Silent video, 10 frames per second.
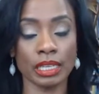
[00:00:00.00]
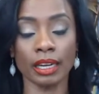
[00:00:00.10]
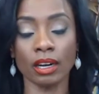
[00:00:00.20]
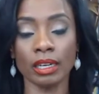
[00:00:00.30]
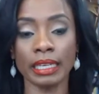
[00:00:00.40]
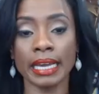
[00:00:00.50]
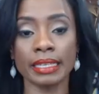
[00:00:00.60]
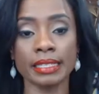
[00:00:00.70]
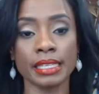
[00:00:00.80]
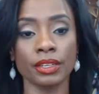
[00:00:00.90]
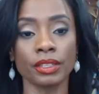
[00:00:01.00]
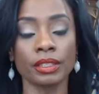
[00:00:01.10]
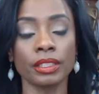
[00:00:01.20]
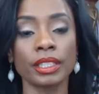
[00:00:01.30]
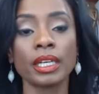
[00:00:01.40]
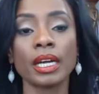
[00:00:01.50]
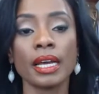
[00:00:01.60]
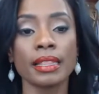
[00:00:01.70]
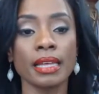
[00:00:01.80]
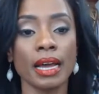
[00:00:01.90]
Like Carliana said earlier,
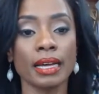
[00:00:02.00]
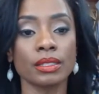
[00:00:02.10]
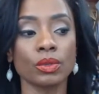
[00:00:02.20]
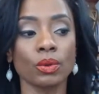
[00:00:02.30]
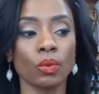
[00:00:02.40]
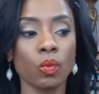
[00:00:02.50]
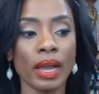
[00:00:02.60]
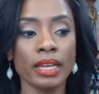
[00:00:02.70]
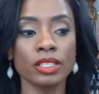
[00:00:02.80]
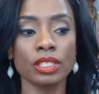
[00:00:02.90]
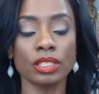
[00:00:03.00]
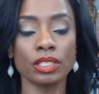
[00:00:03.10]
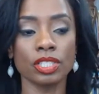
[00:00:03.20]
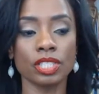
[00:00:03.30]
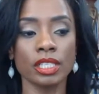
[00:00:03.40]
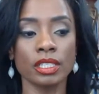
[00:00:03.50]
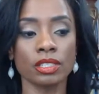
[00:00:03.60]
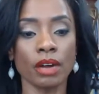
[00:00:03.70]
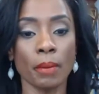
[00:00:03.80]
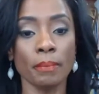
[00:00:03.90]
that when she is
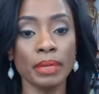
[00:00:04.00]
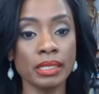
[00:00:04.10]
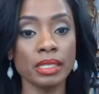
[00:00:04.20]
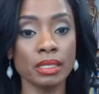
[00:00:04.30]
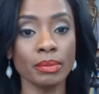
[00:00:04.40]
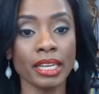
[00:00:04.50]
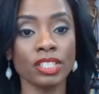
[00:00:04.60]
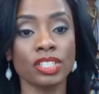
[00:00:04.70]
around businessmen,